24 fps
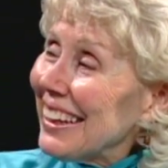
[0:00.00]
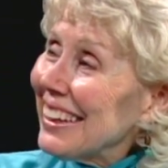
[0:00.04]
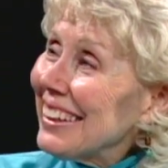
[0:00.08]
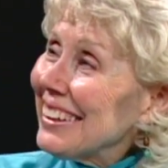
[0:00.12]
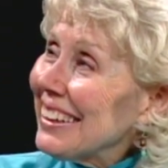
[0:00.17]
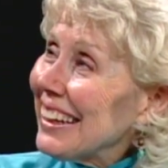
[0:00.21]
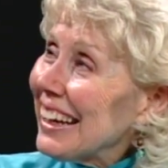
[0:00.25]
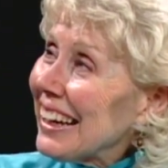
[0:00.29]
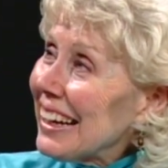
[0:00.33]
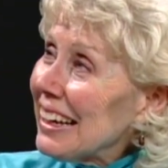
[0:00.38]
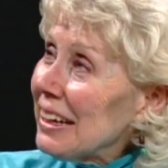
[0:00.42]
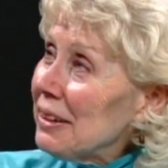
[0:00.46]

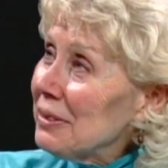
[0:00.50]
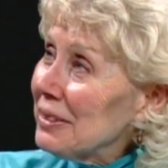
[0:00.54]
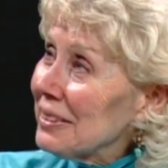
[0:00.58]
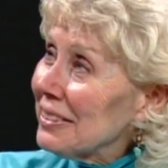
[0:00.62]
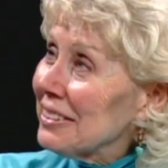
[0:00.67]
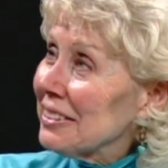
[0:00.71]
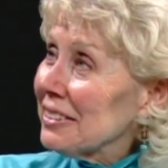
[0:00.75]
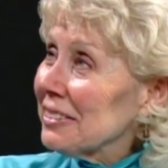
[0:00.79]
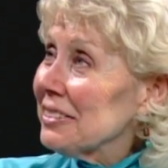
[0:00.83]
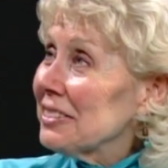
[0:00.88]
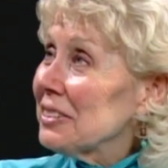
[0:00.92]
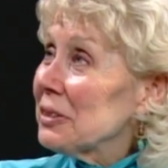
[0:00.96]
And I was
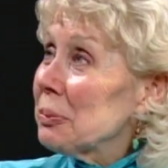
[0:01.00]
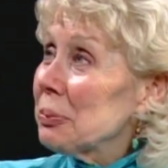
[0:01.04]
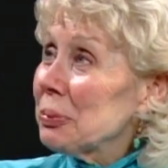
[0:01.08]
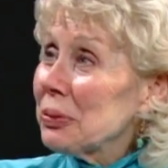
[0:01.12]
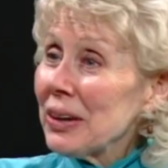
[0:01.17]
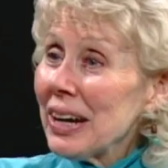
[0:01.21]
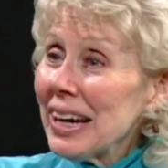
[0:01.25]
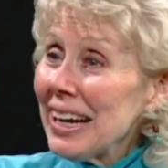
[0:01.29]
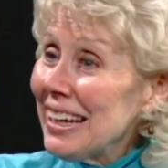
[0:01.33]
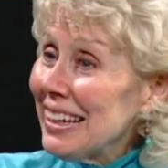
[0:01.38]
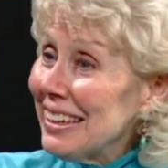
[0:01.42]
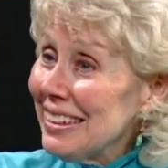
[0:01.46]
so
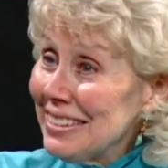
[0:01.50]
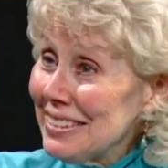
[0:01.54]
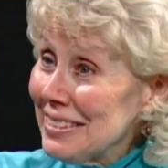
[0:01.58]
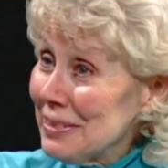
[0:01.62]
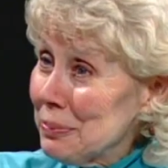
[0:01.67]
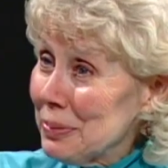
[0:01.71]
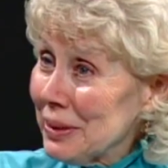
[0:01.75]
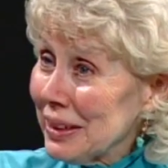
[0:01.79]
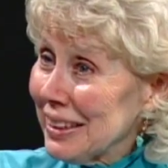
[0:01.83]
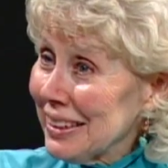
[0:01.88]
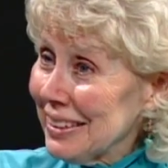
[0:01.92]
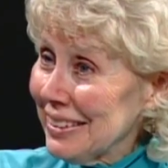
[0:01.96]
surprised
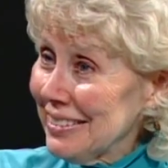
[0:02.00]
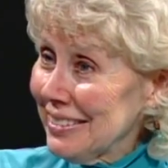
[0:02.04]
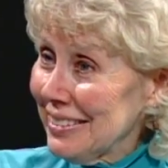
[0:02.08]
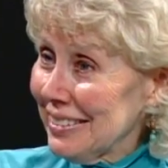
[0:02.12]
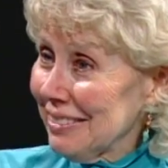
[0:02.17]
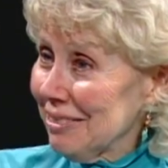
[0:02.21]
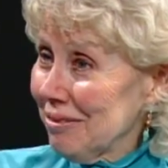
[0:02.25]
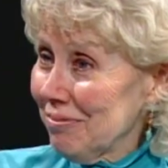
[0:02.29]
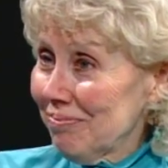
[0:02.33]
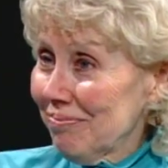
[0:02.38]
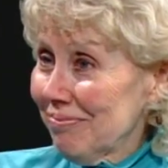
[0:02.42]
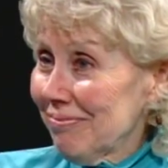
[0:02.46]
because
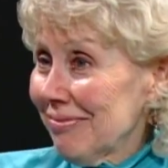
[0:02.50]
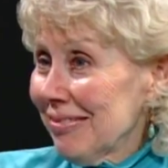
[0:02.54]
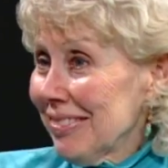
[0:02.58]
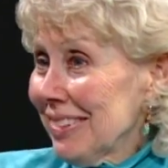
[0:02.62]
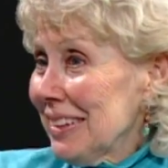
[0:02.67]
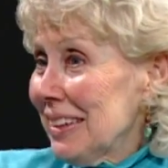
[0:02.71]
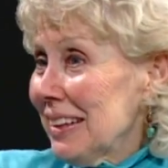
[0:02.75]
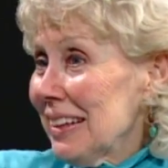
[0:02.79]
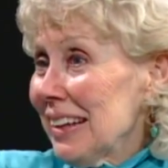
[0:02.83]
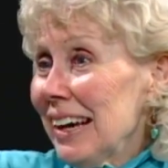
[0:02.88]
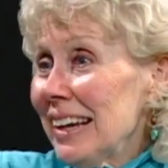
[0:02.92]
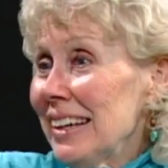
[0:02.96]

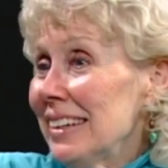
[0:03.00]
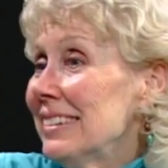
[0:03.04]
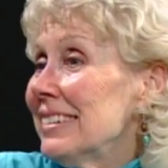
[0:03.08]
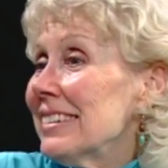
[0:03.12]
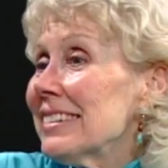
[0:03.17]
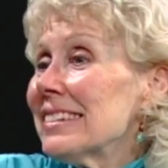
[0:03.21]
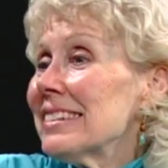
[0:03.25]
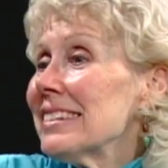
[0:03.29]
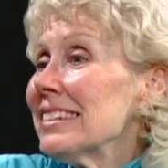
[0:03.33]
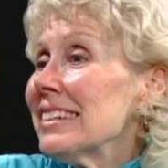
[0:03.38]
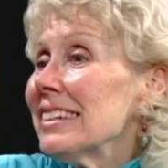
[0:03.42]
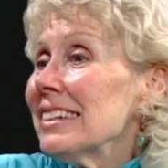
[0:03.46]
I
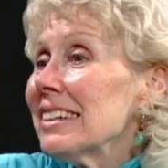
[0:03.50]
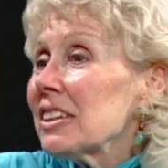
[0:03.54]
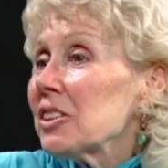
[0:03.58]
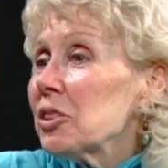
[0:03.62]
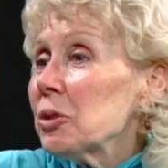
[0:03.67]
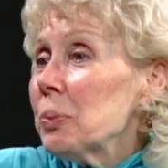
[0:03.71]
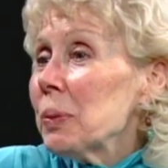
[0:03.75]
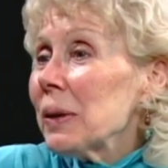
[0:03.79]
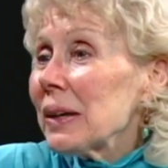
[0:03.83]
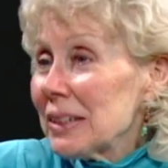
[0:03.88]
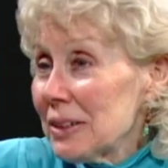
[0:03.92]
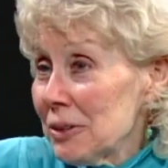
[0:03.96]
just didn't
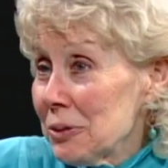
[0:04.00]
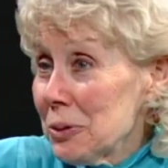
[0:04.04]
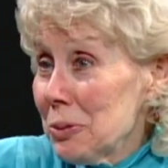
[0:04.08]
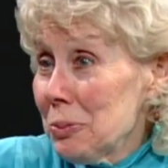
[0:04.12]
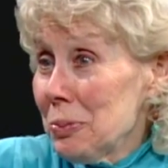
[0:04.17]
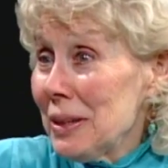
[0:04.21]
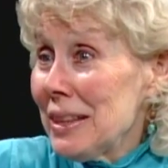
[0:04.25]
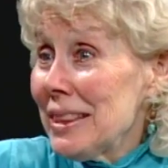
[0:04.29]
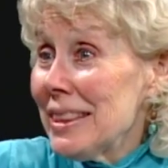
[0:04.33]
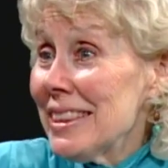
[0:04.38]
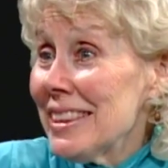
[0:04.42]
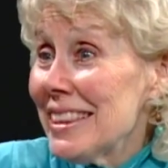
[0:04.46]
expect it would
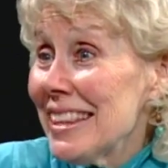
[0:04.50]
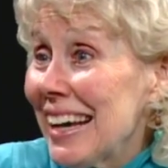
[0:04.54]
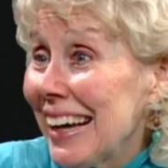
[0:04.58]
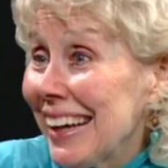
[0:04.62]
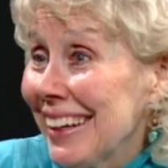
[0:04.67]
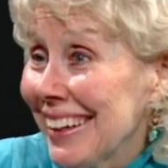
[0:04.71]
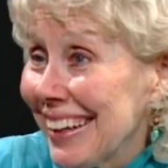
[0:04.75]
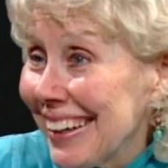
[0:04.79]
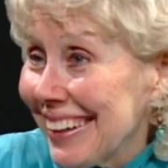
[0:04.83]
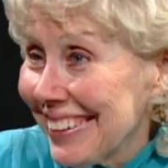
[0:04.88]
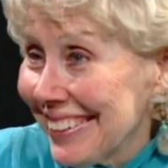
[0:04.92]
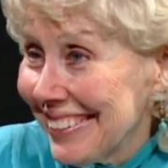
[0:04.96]
be
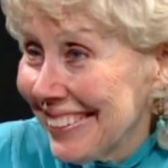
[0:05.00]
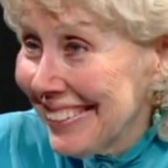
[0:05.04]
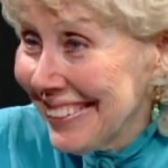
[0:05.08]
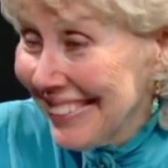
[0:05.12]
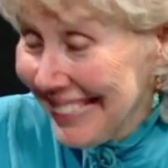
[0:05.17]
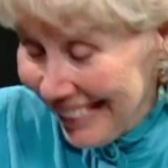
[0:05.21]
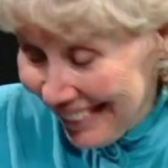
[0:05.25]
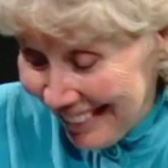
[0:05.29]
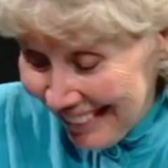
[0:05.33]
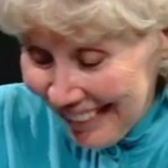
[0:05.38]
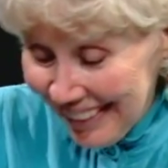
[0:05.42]
that hard.